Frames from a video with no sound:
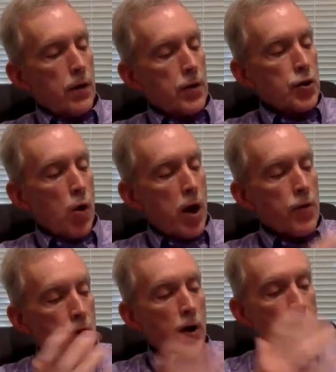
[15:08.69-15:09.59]
so
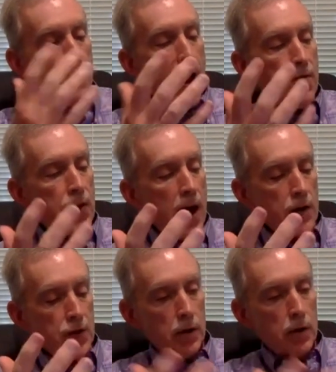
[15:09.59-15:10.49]

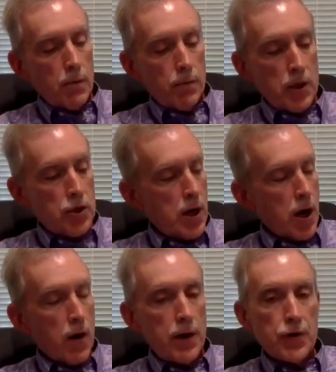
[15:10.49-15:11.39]
135,000
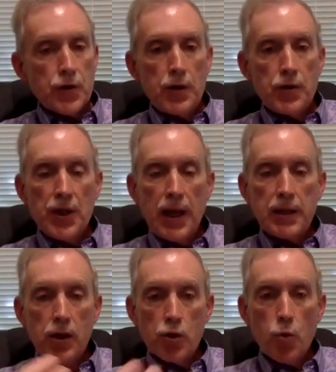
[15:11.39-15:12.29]
missionaries
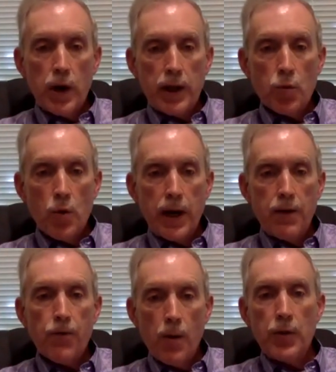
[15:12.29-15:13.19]
sent in 2020
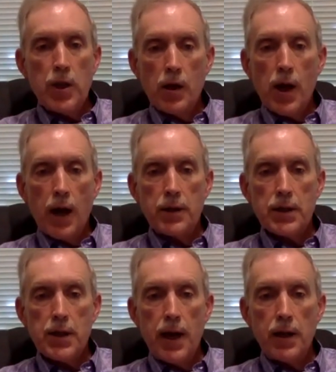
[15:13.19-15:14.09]
from the United
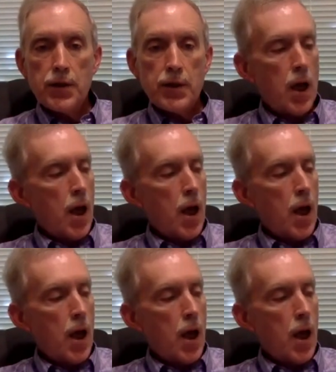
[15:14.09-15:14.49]
States.